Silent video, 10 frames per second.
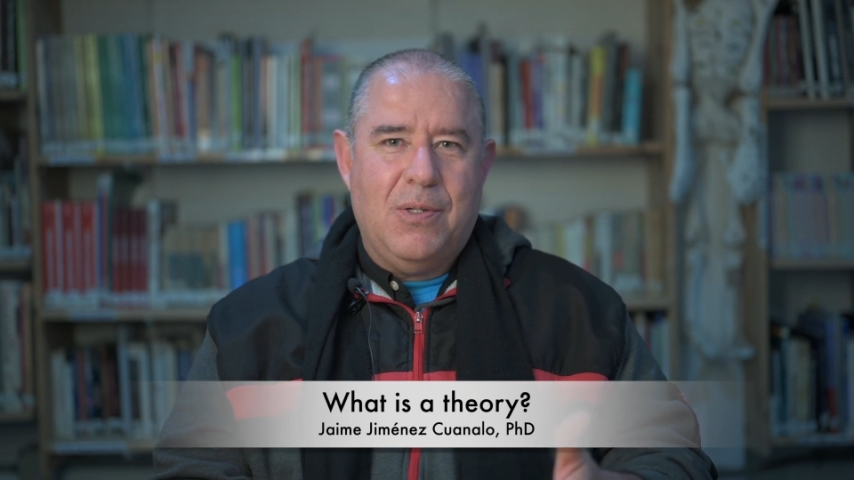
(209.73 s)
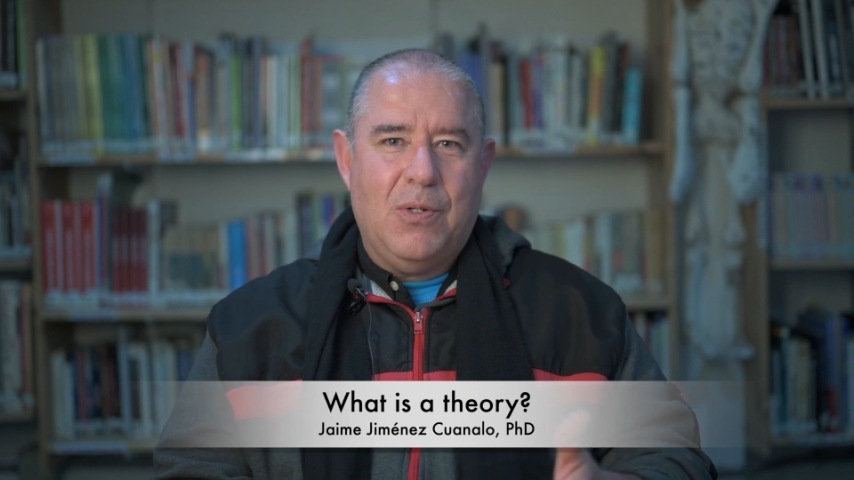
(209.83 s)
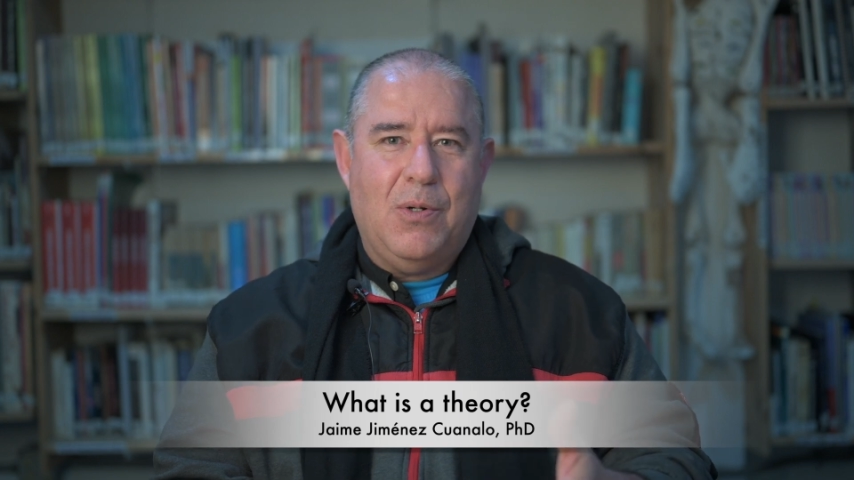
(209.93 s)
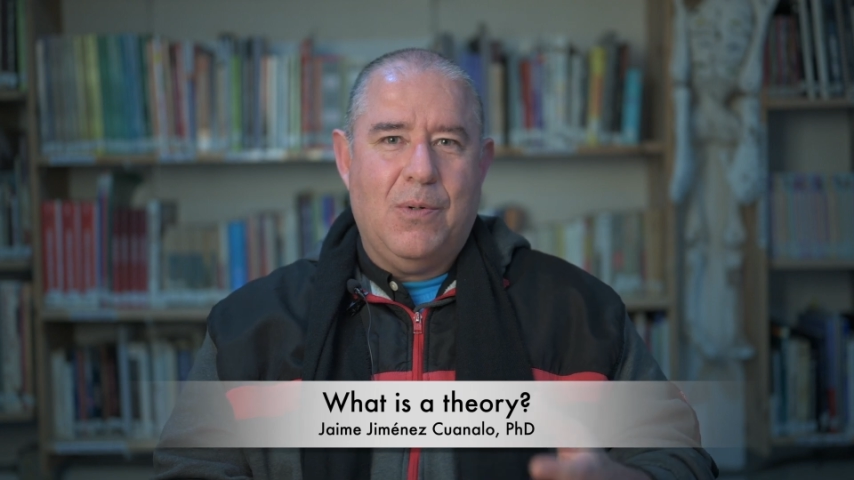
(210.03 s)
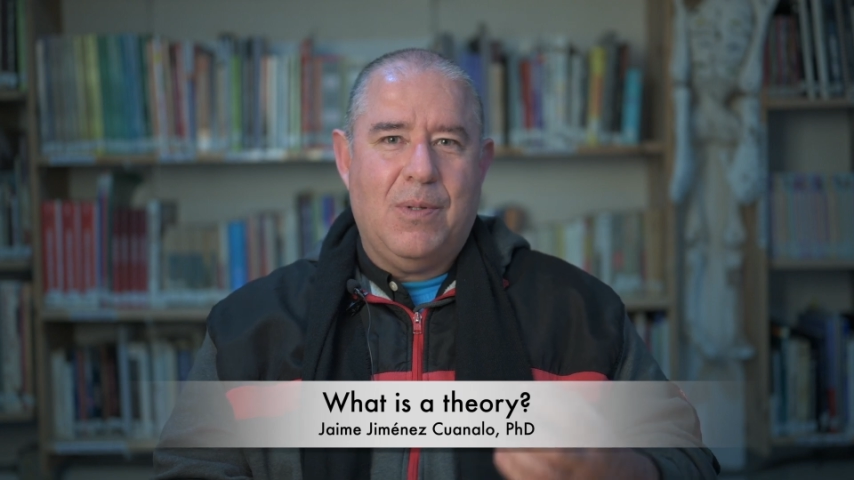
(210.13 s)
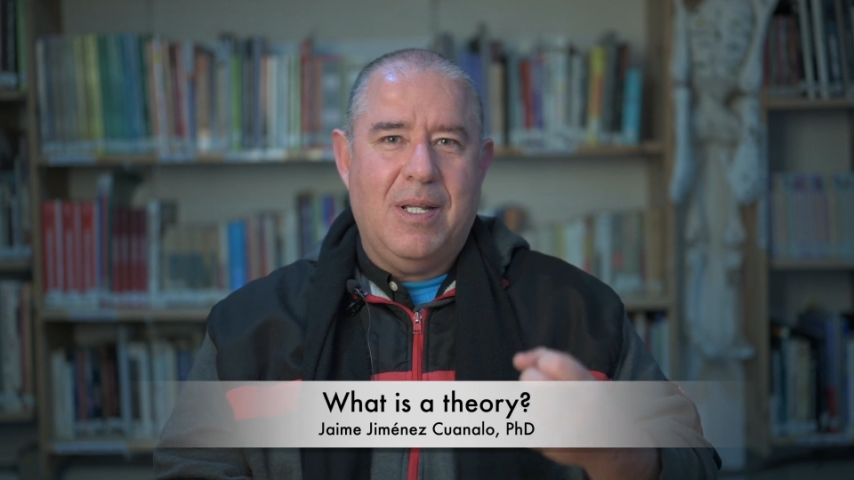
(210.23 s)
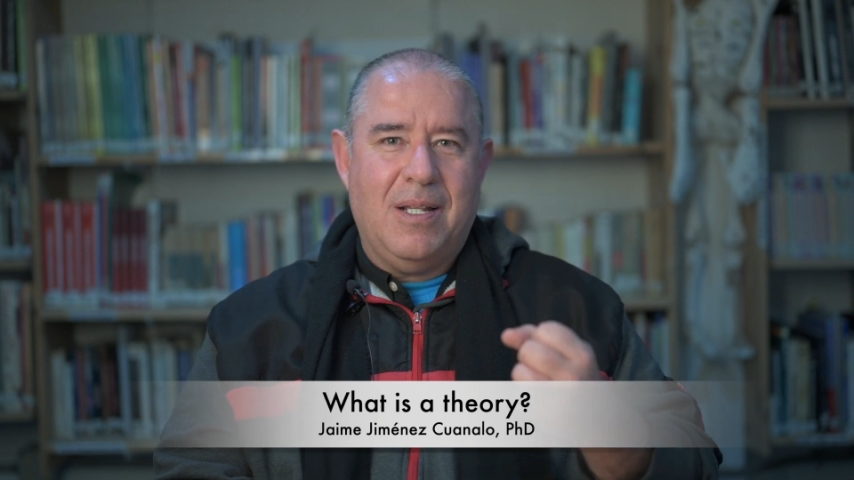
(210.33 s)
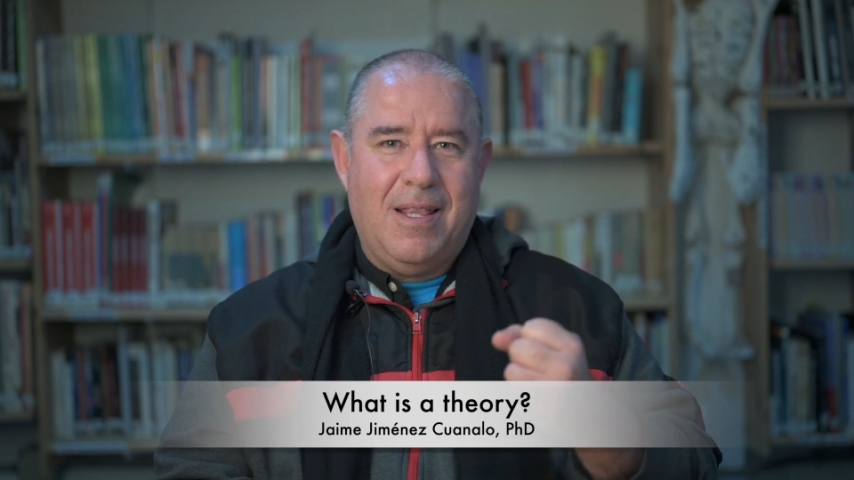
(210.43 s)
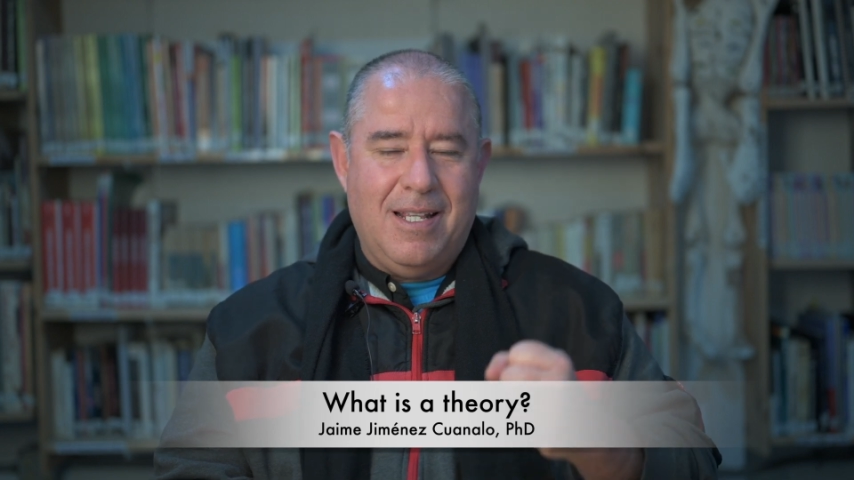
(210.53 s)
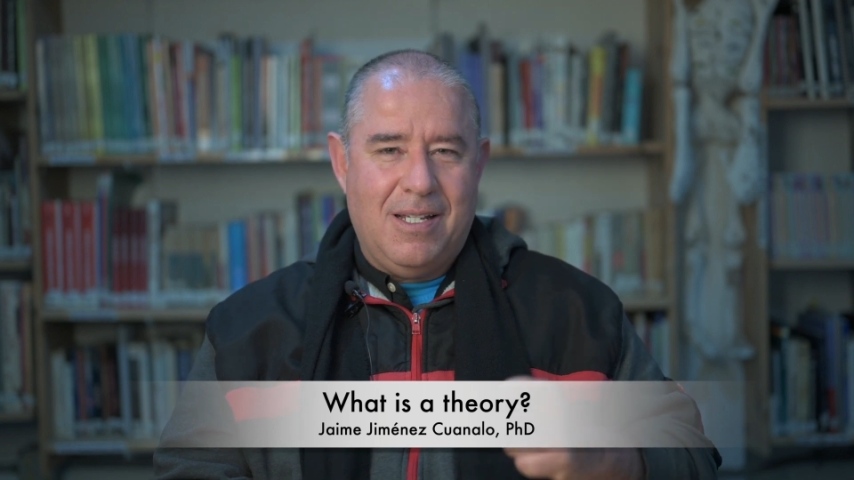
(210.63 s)
So
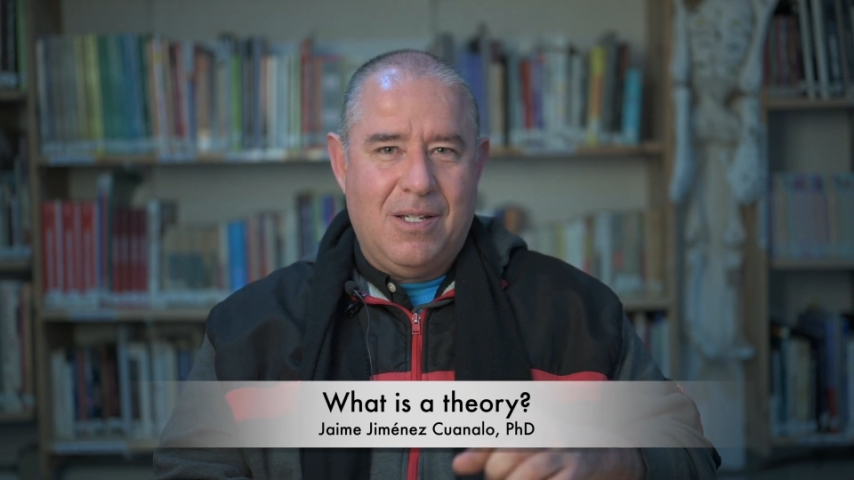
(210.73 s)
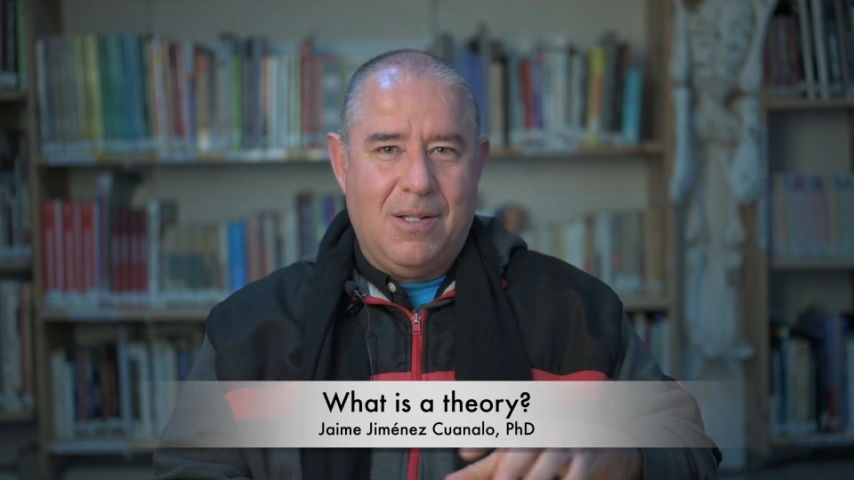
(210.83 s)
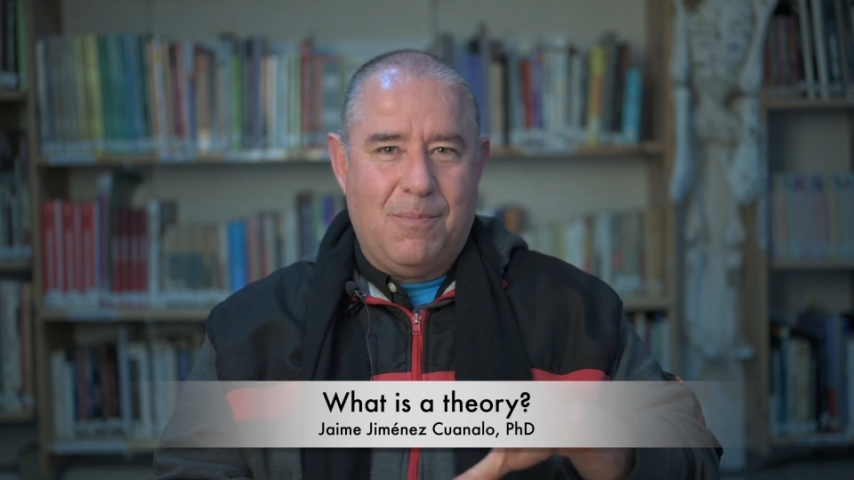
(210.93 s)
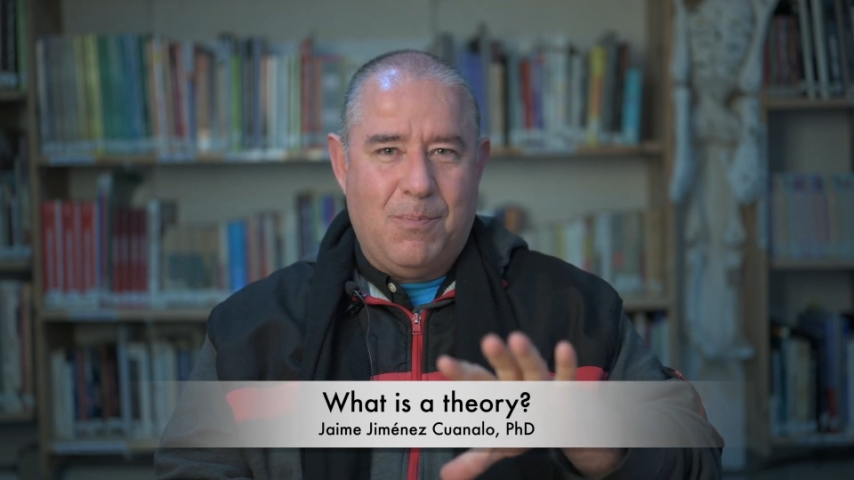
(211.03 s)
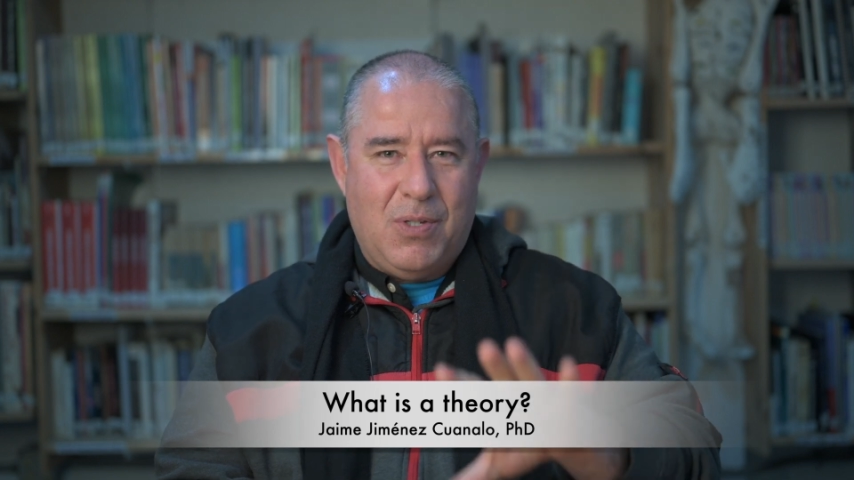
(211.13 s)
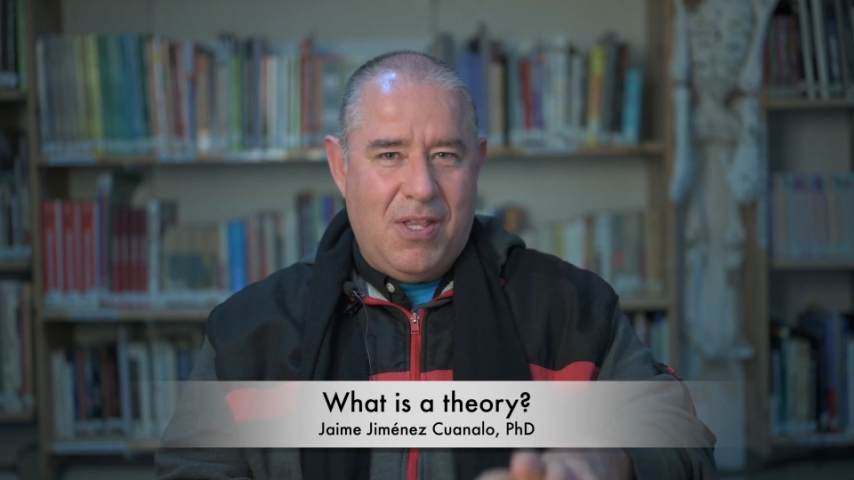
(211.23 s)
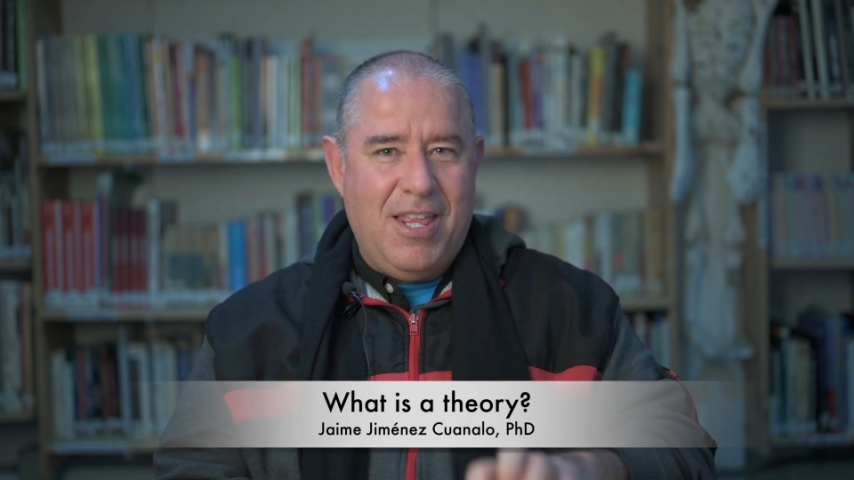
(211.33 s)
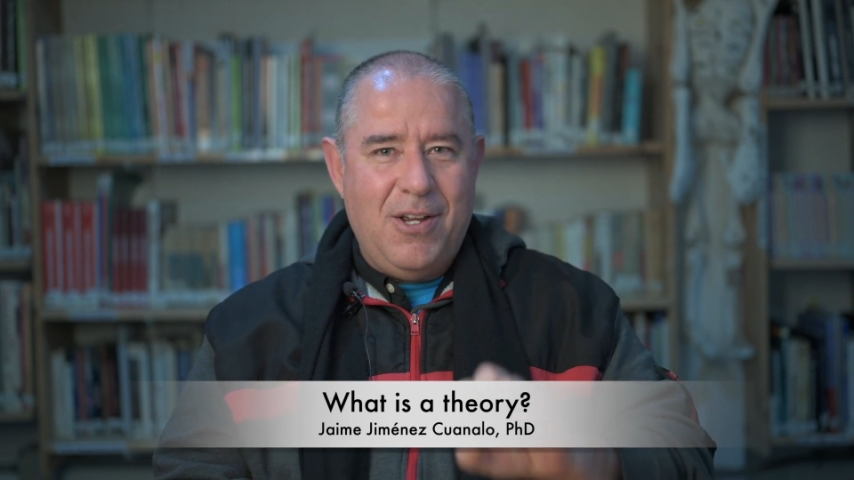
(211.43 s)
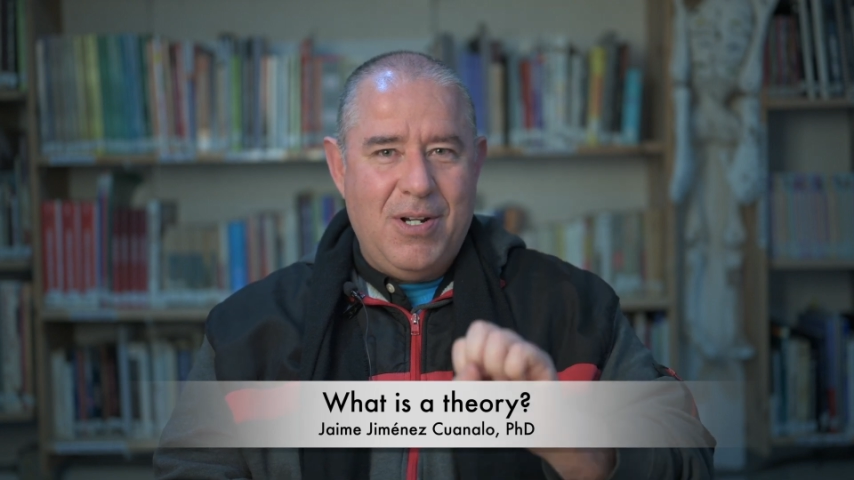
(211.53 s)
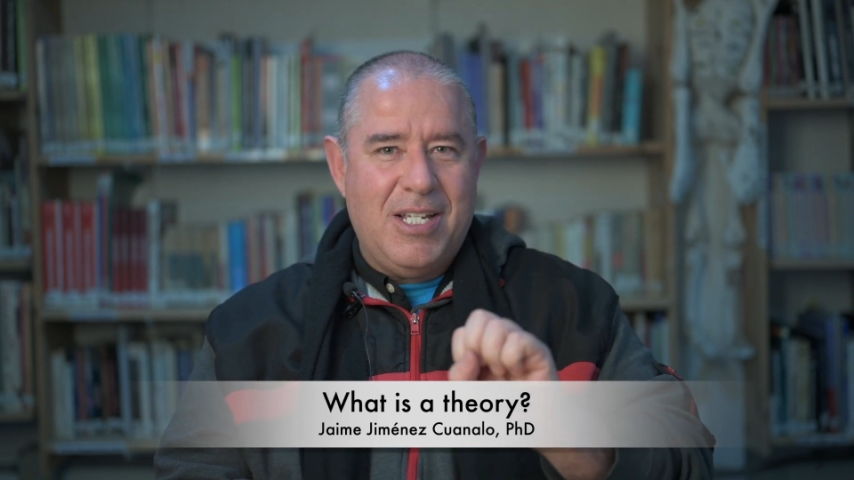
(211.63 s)

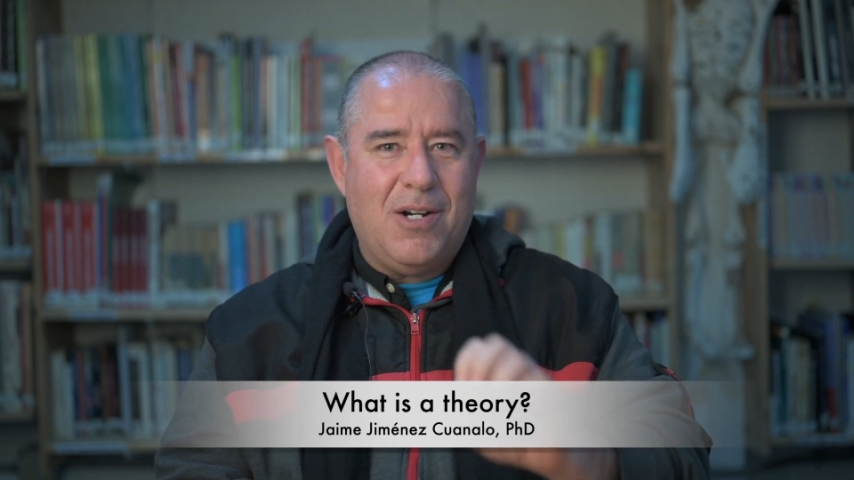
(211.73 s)
theories